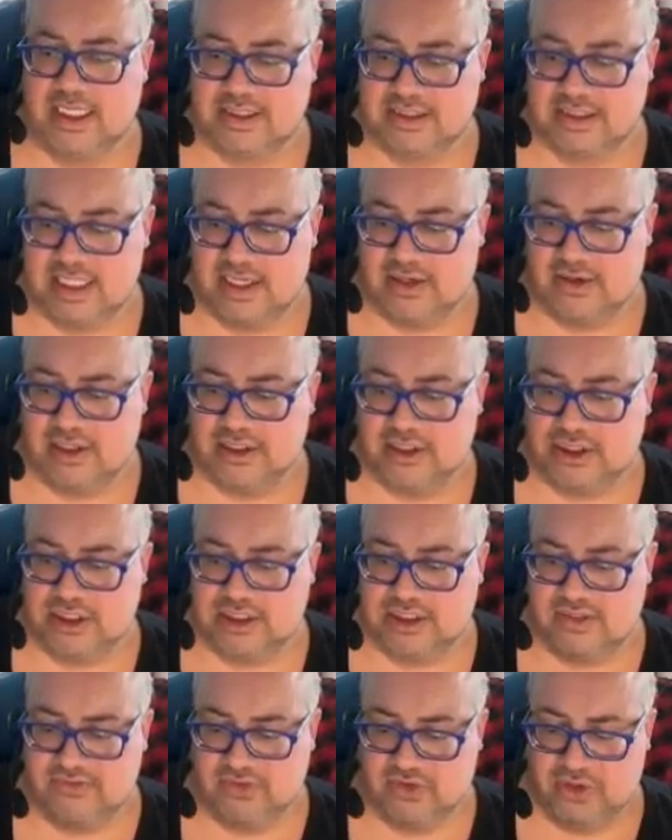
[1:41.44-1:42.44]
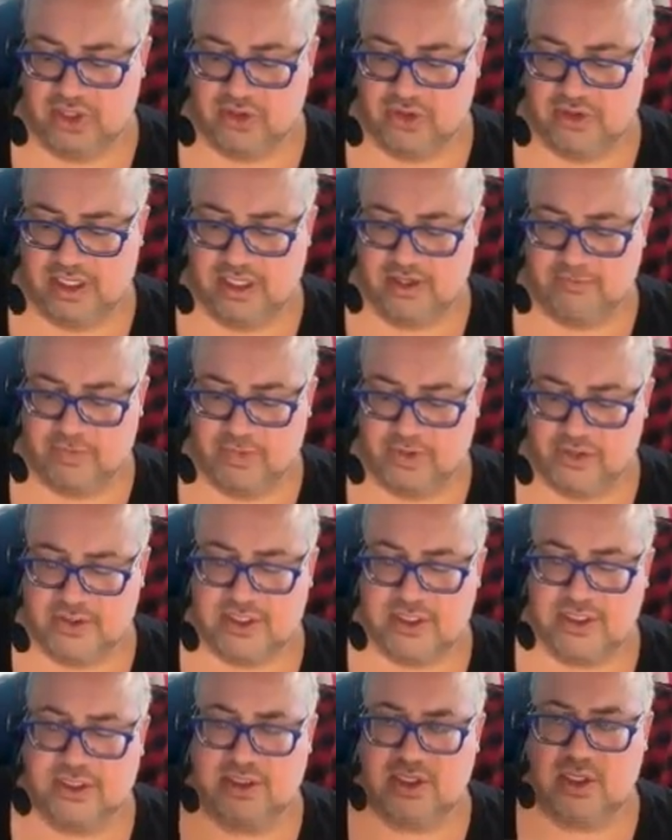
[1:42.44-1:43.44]
etc. She's a very creative
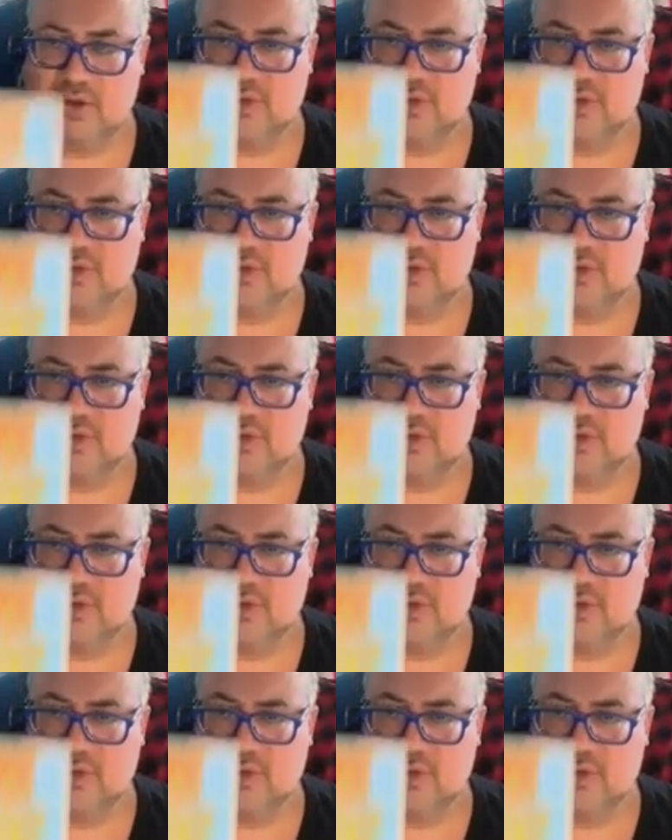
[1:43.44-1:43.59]
person.